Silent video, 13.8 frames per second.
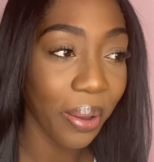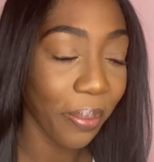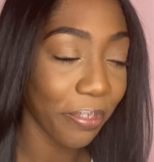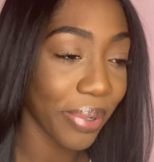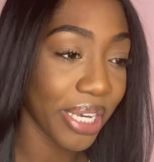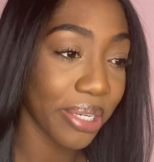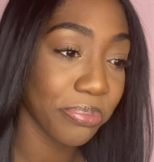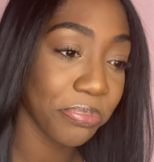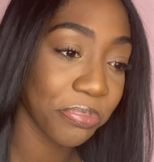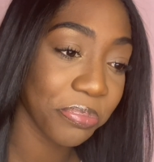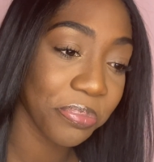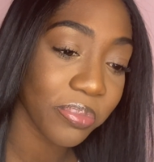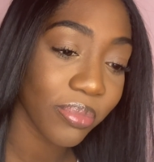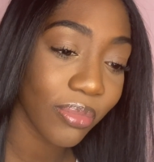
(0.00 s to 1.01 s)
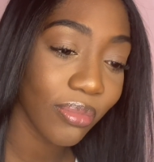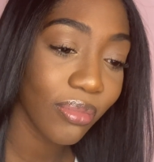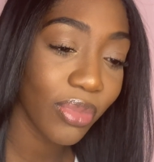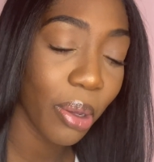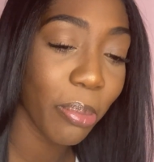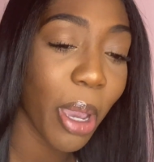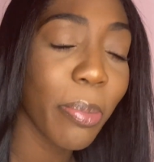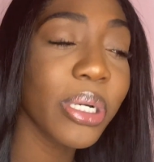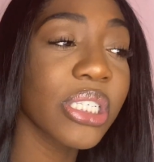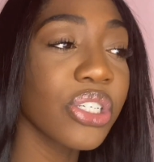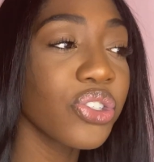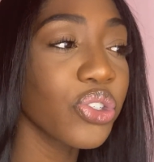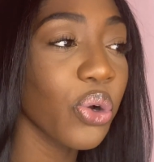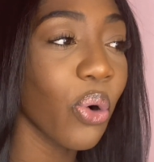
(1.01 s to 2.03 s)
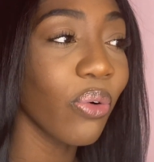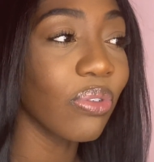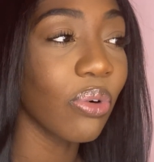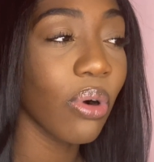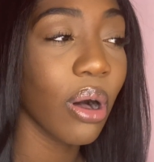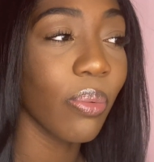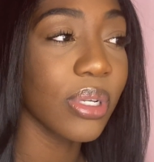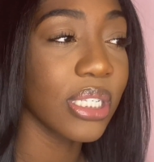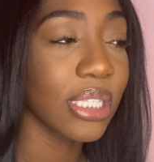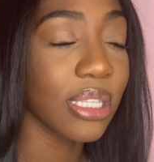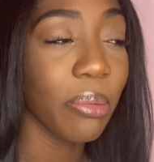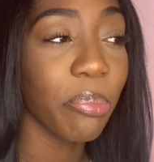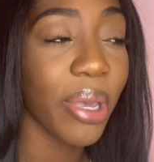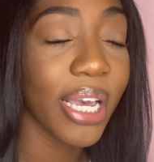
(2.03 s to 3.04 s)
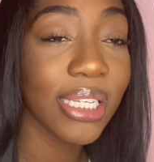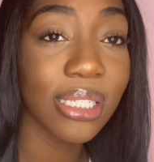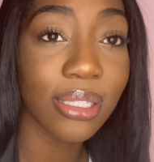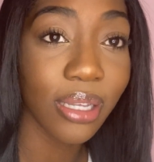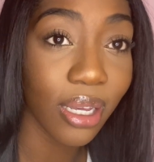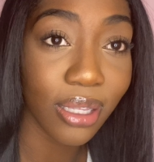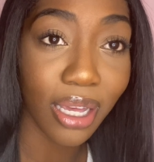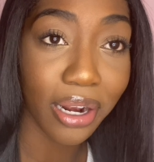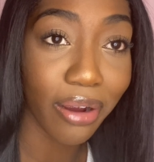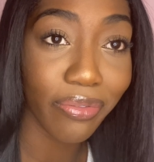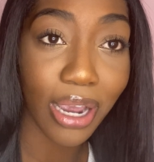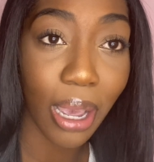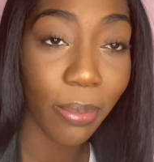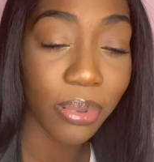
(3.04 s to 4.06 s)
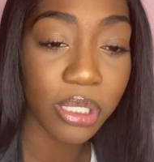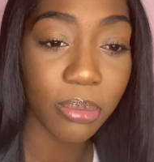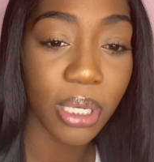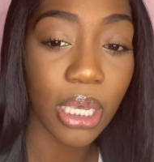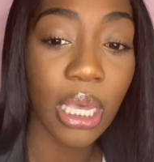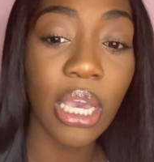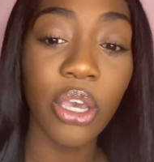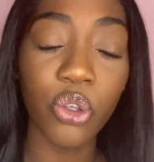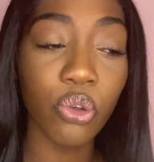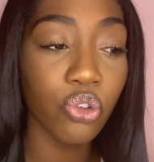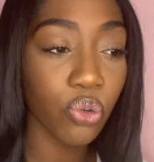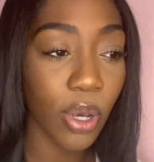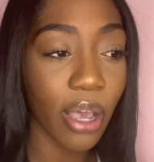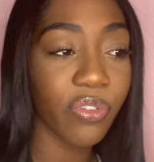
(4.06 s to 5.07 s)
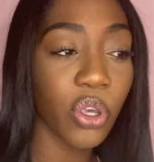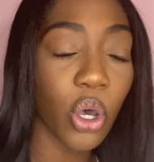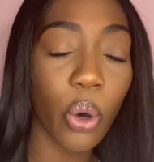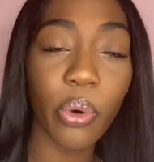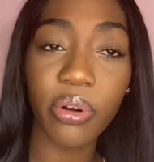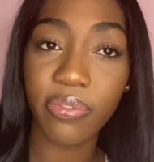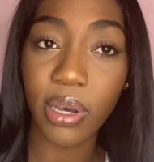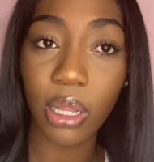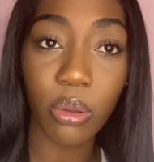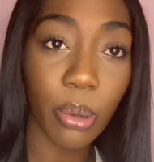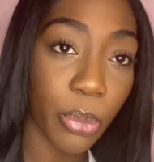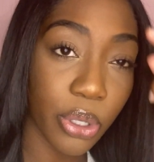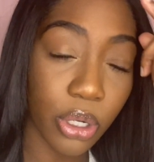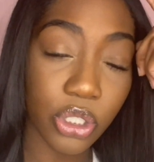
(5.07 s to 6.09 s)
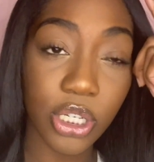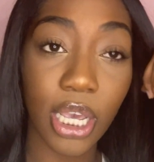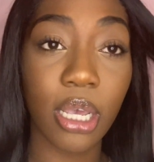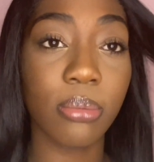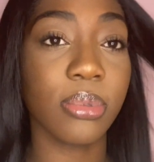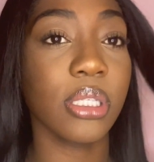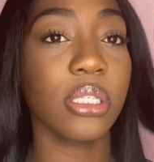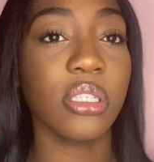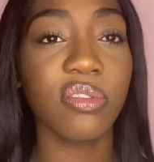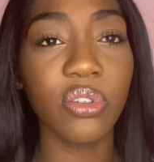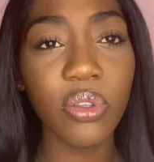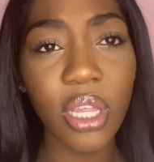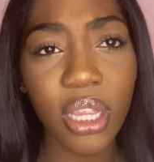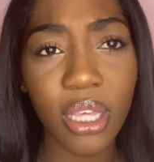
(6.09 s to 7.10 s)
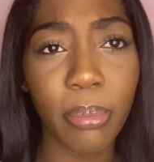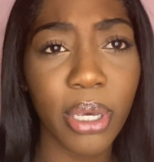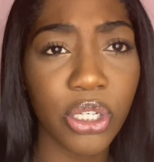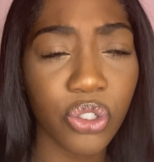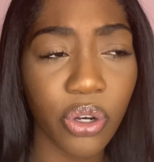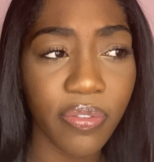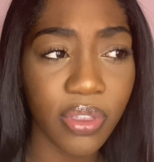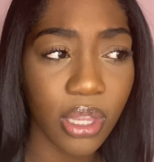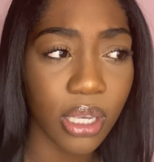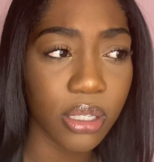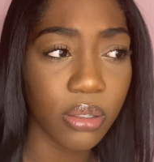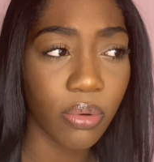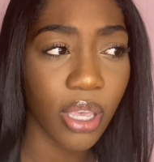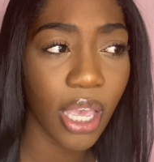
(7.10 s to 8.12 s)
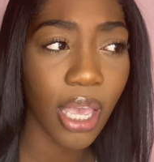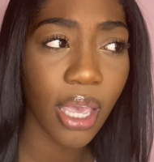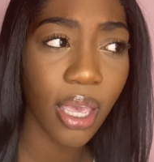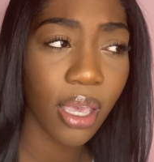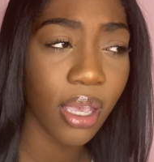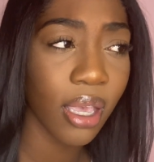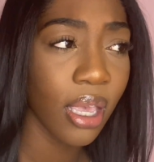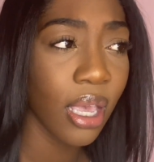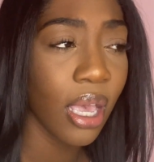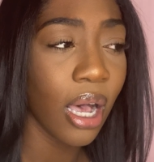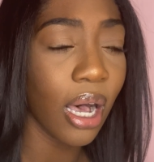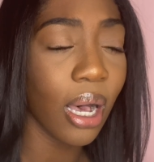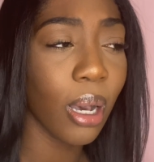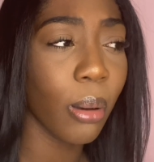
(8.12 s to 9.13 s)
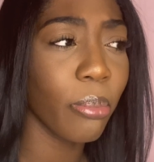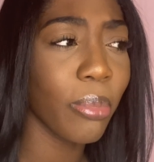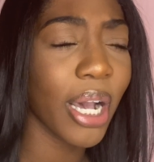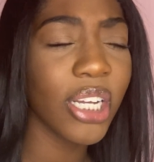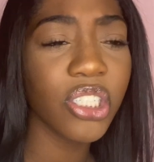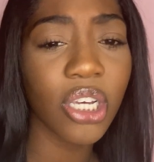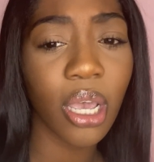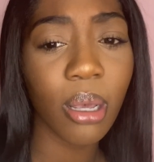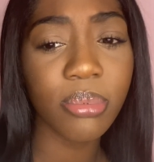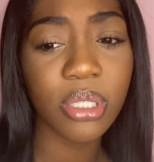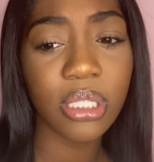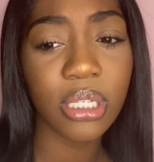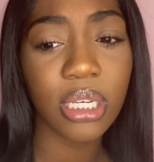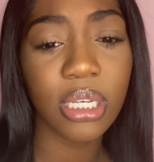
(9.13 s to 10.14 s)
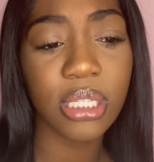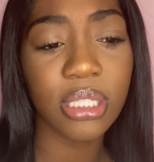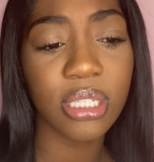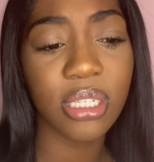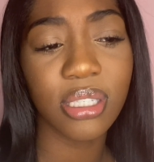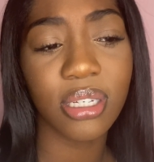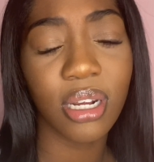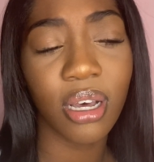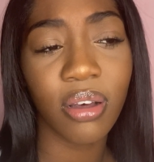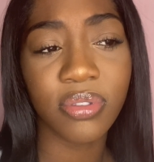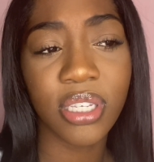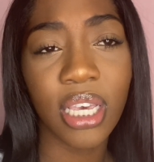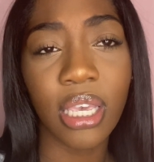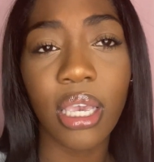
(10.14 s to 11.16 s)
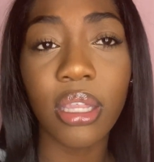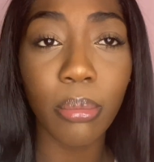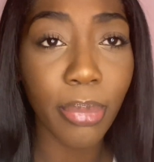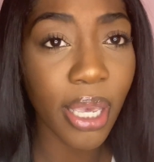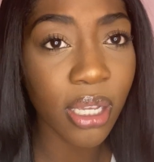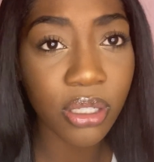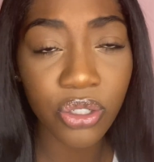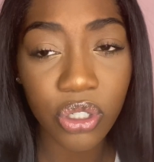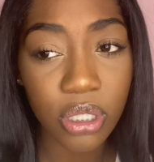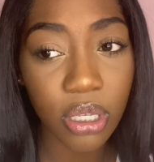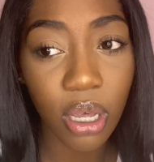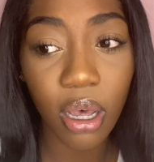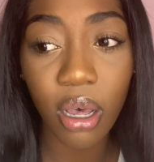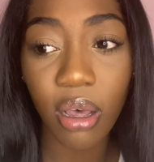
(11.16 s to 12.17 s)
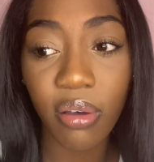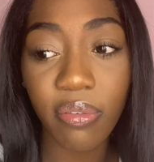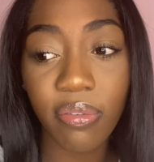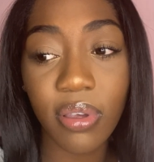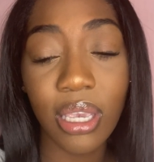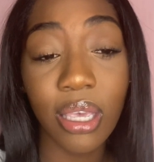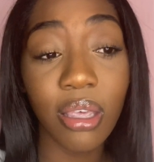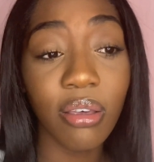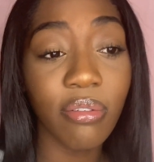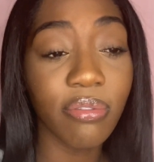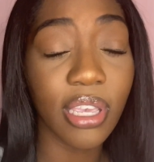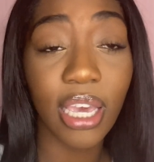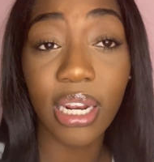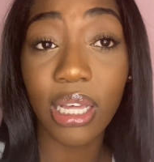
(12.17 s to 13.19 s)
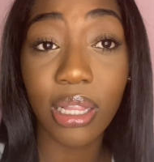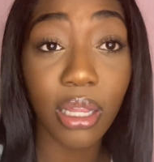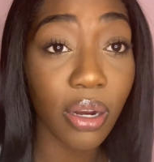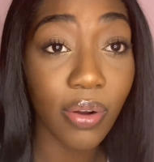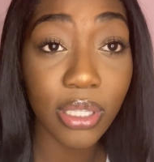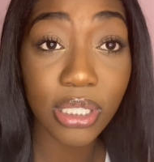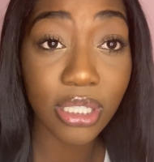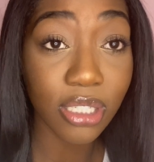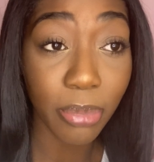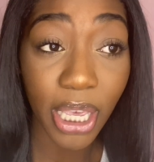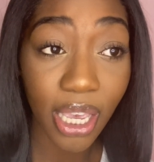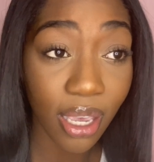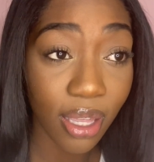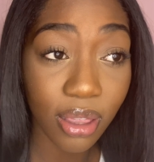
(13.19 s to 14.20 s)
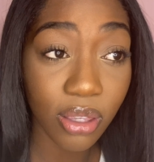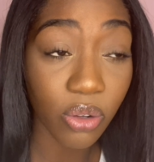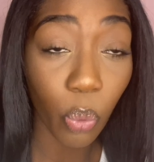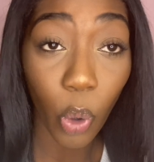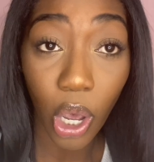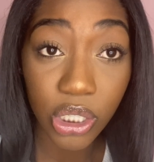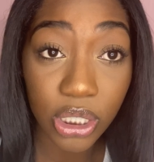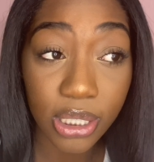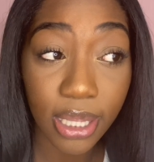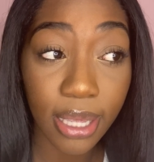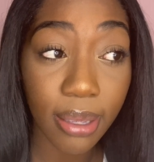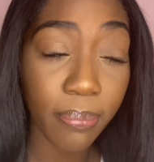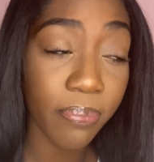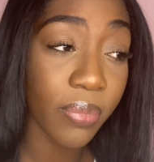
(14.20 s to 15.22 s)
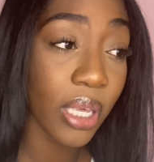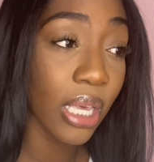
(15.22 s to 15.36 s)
But my procedure overall was the best thing that ever happened to me. You do have to go and follow up on your checkup and stuff so that you can make sure everything's okay. My checkups consisted of taking the bandages off, getting clearance to bathe, to wash them.